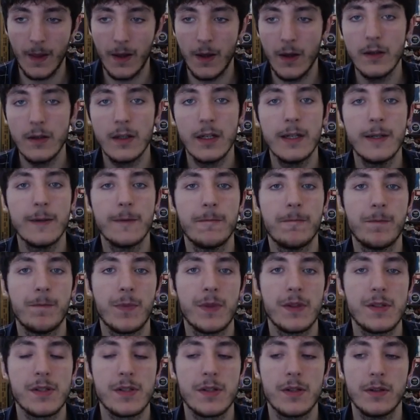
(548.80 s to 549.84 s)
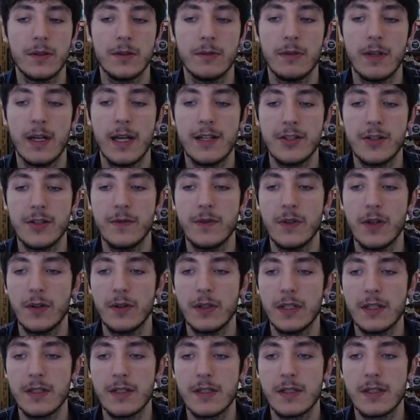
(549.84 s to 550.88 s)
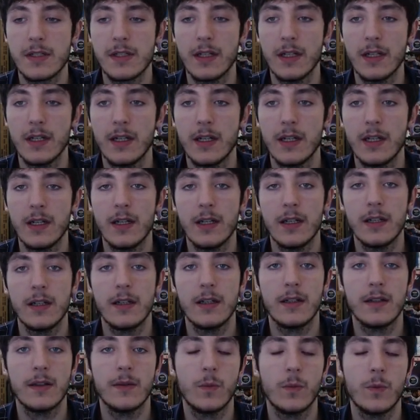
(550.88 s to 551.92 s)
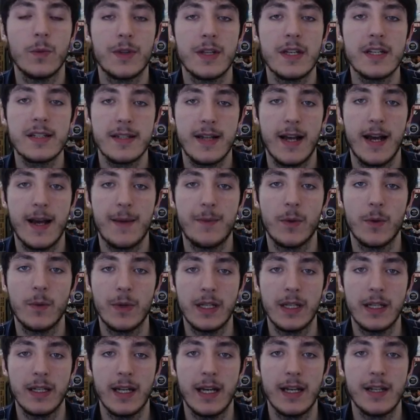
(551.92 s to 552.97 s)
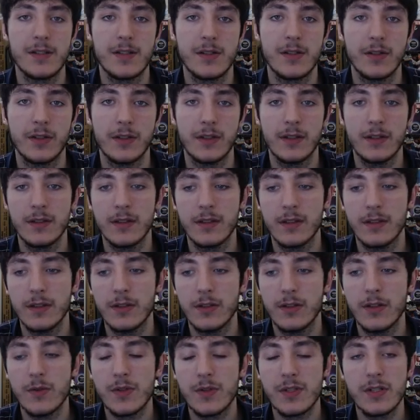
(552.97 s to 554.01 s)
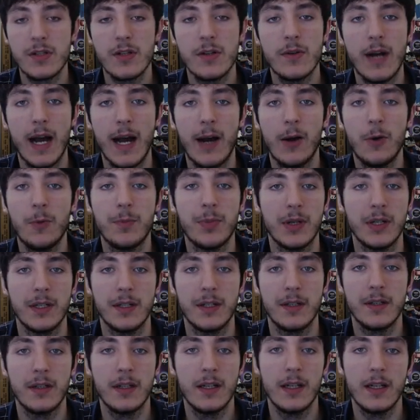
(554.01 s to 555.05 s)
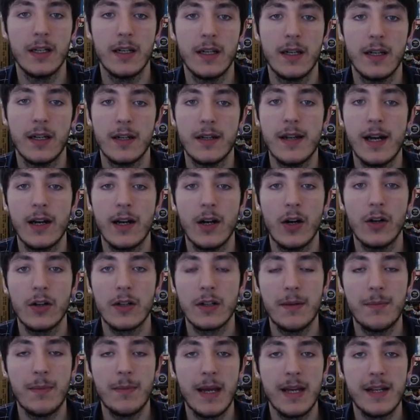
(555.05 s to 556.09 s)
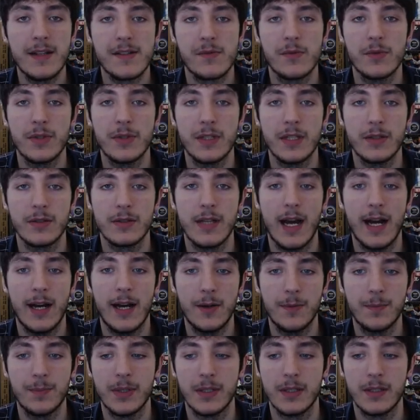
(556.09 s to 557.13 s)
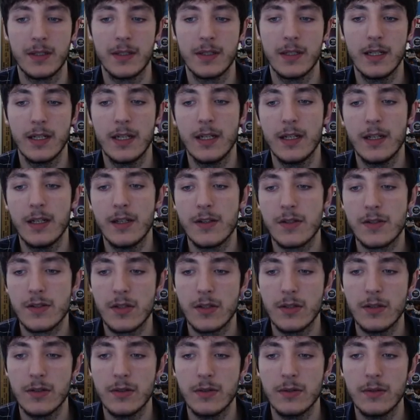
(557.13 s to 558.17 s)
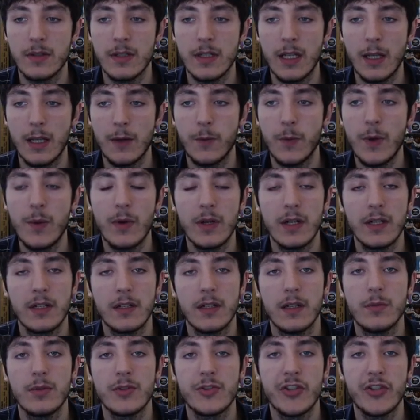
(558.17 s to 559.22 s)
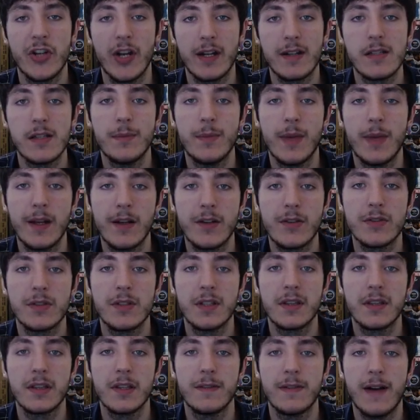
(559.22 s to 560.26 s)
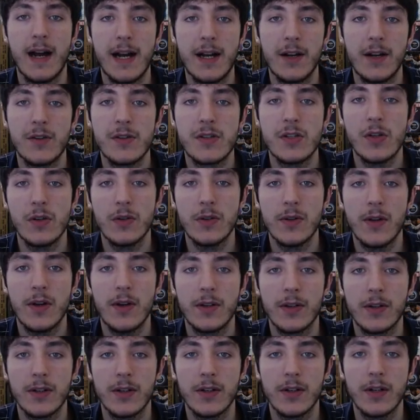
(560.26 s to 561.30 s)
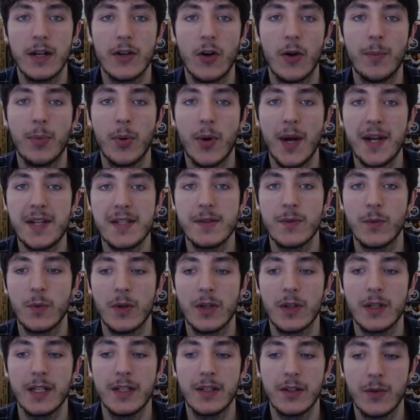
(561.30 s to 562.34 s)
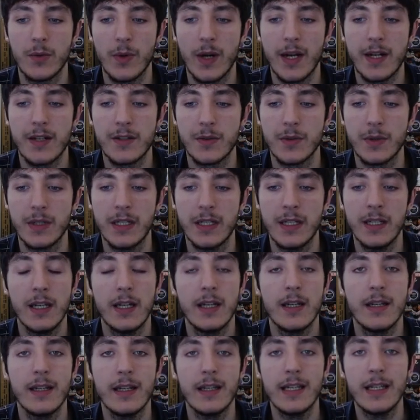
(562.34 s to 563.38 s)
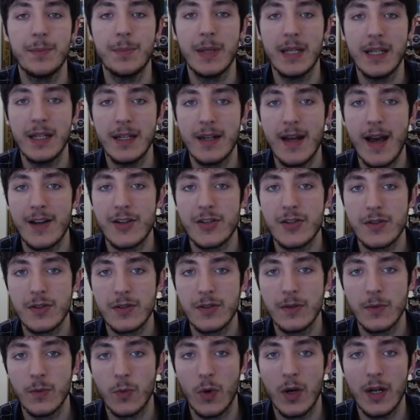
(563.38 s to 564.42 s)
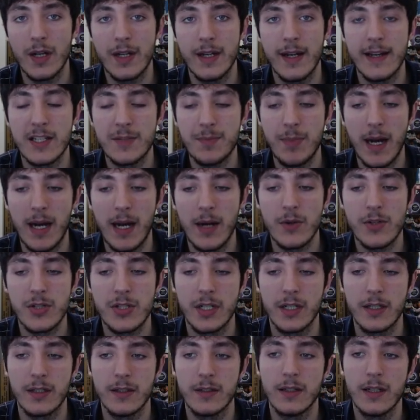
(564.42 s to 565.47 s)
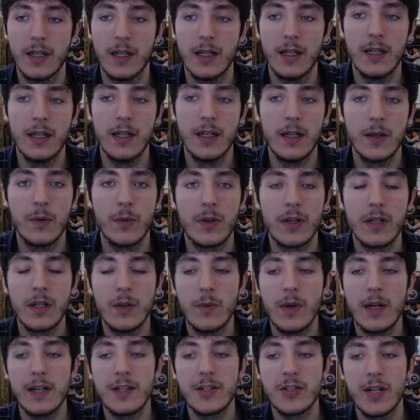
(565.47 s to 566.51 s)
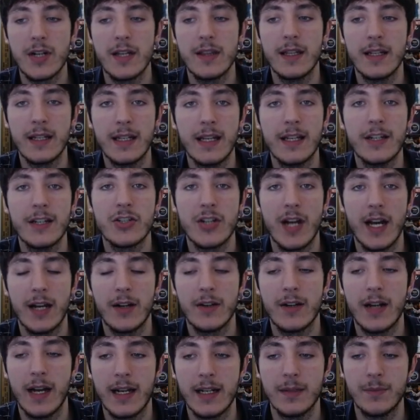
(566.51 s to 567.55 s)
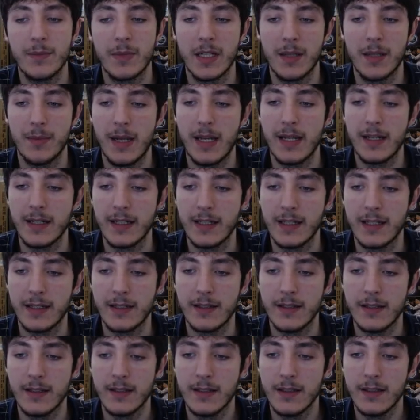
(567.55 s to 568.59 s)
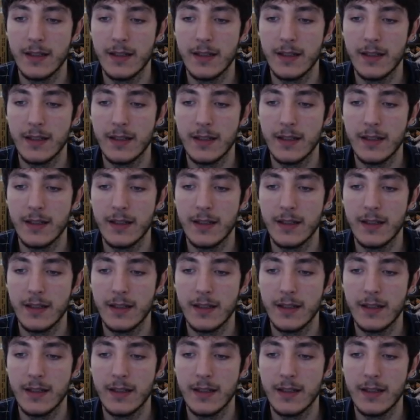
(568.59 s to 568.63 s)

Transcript: Alright, so as you've noticed, this time when we hit enter, there is no output. Not all commands will yield output. So if we want to double check to make sure that the file is no longer in our present working directory, ep-1-PowerShell, we're going to want to try the get child item command again.